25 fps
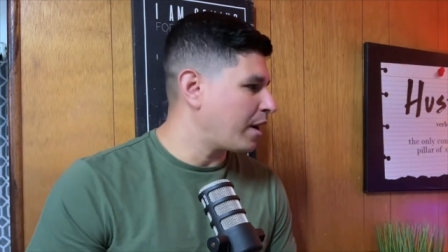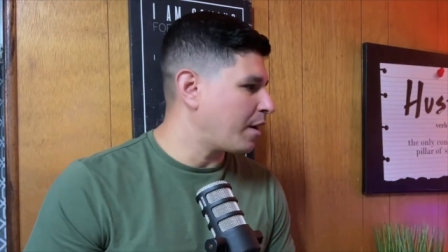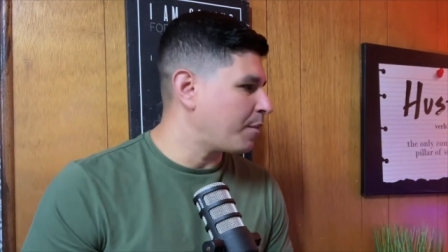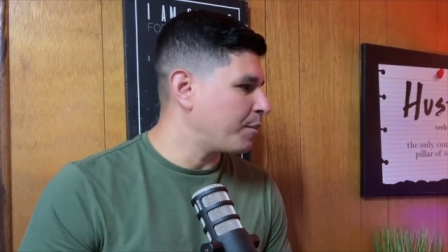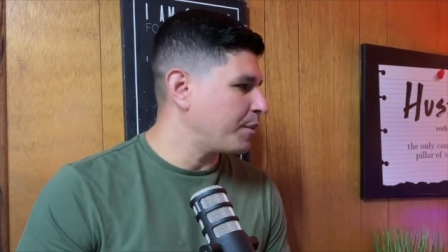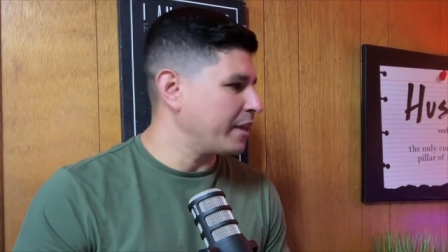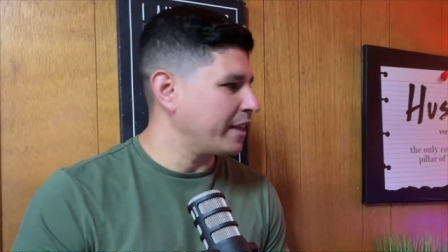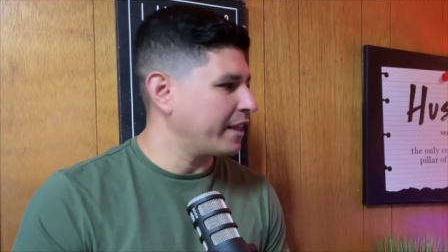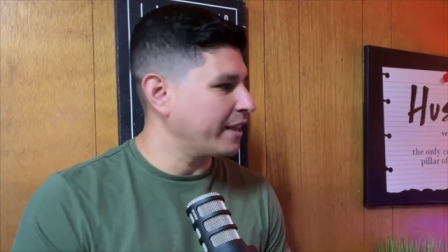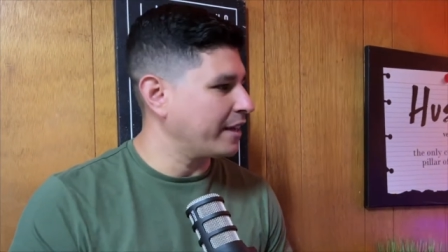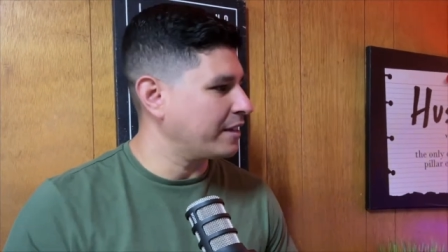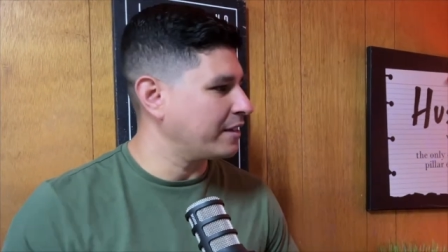I'm
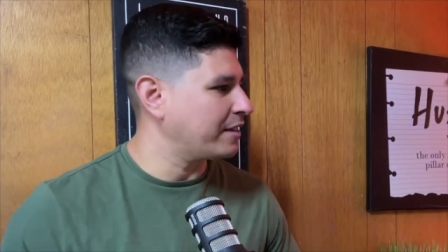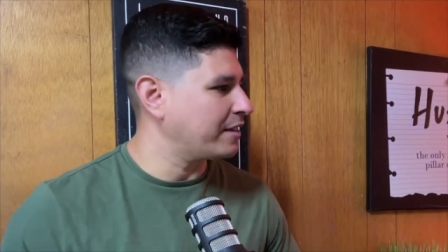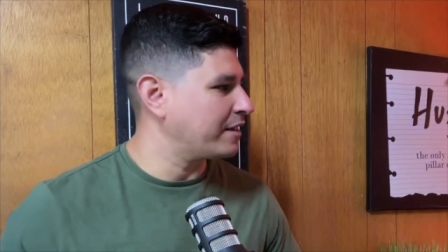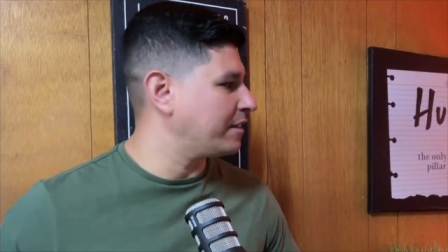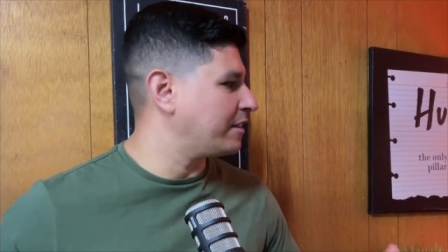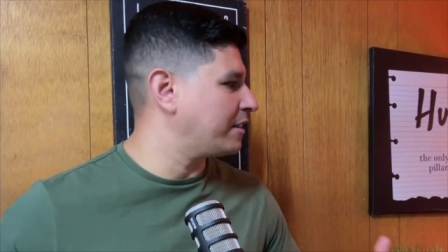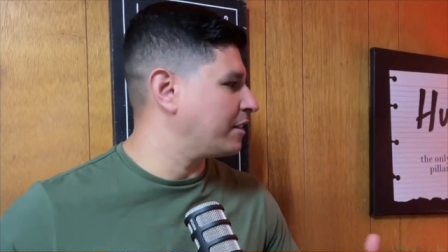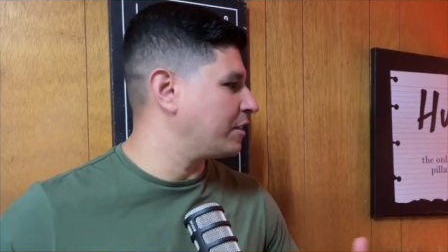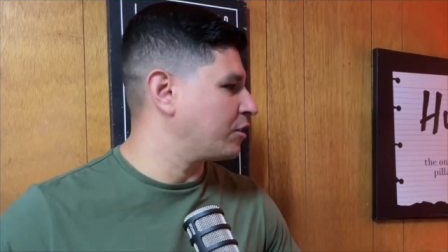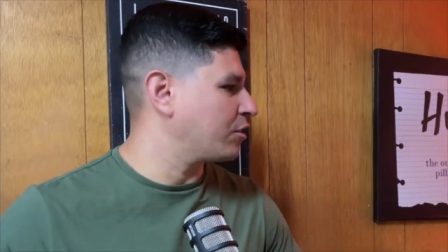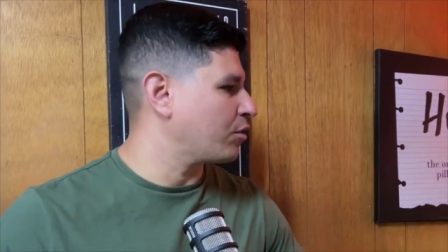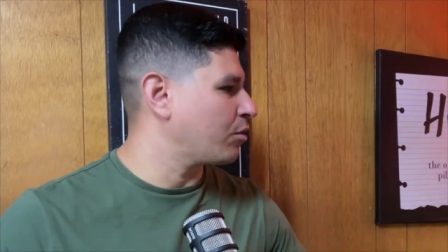going to get into
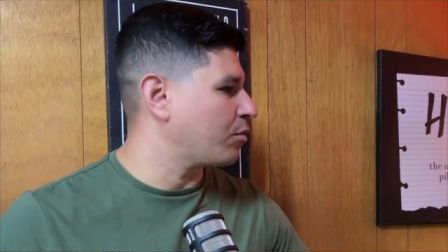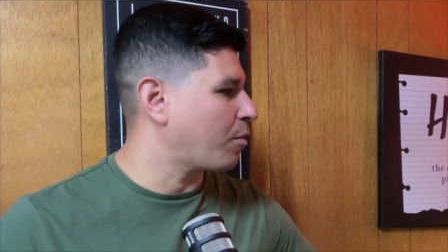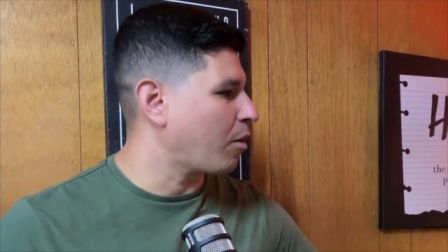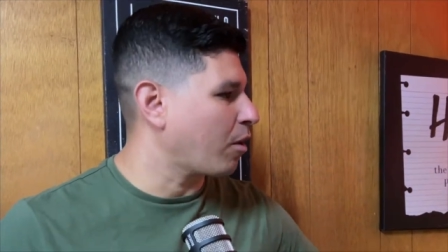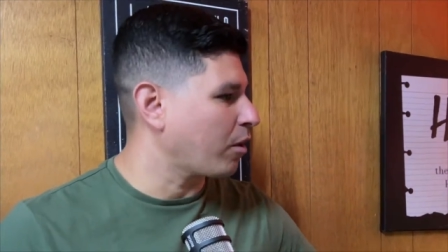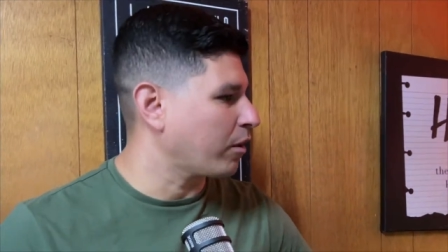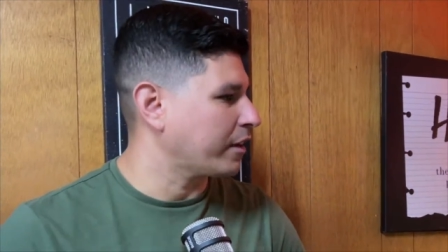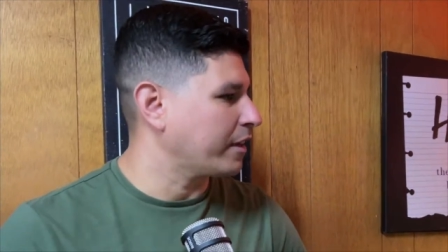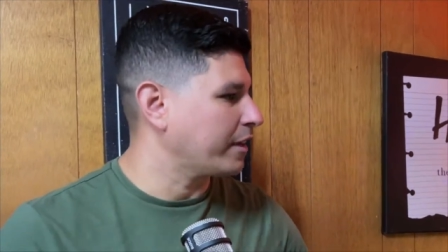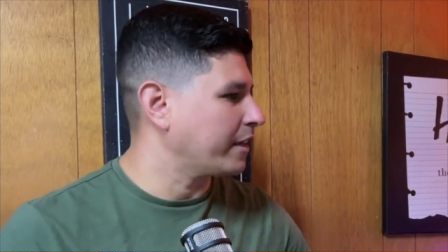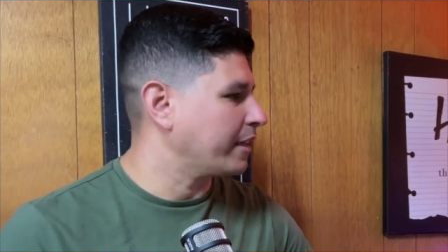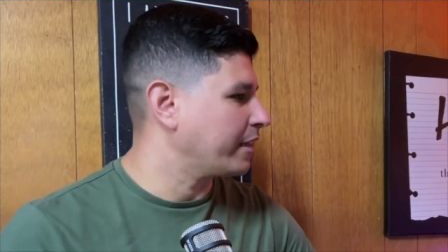digital
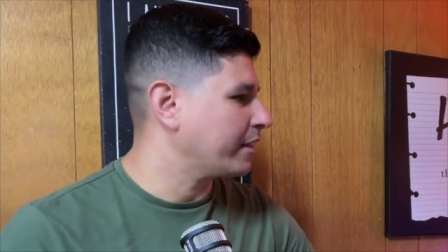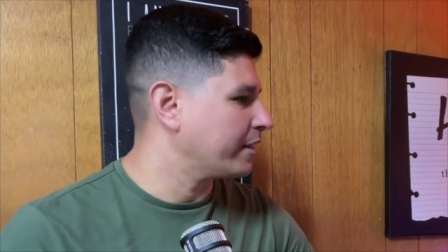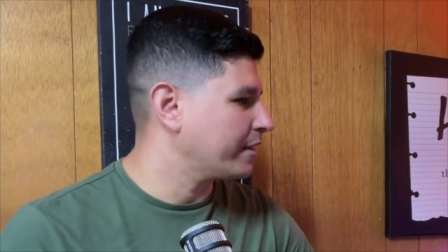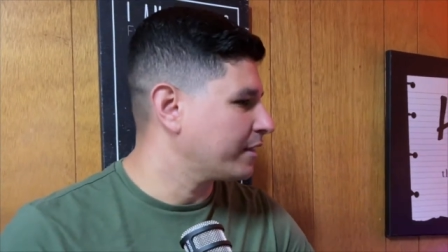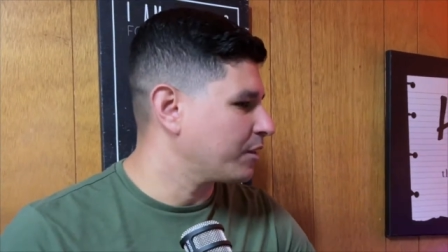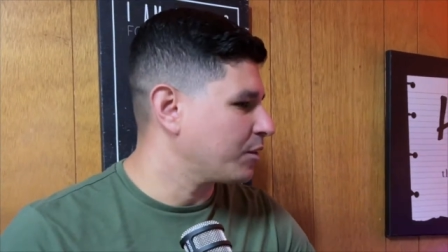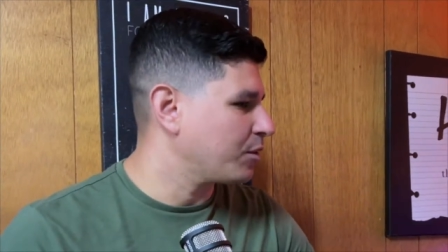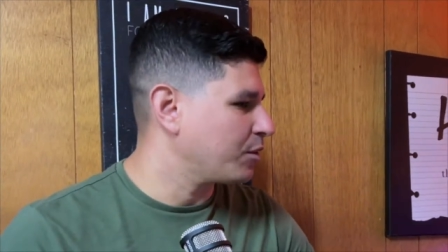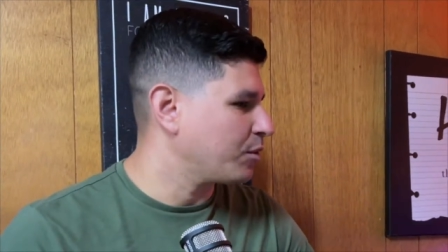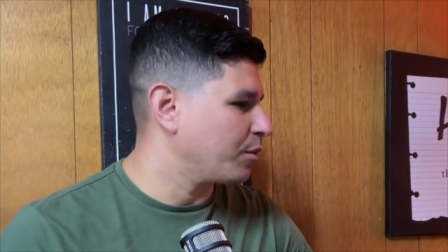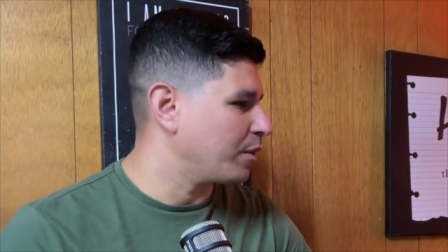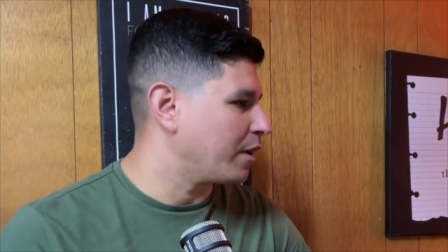marketing
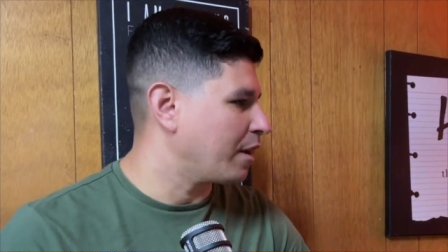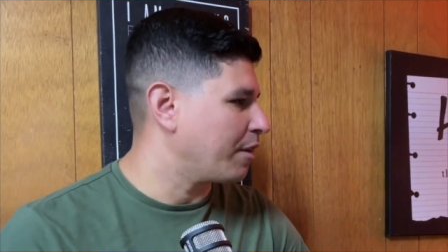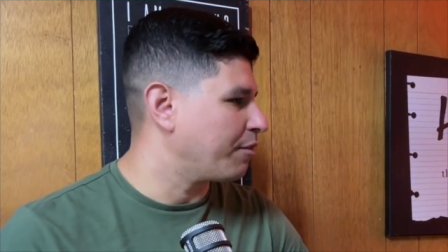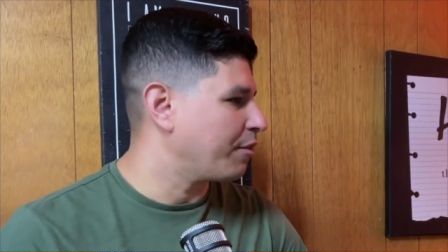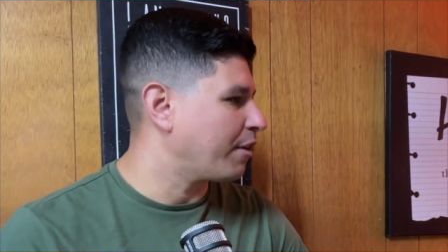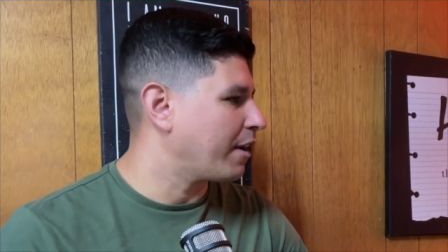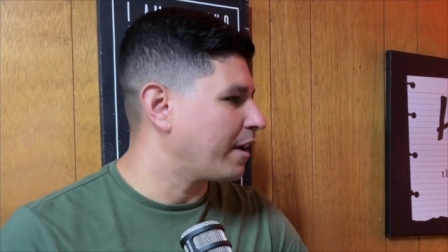whatever.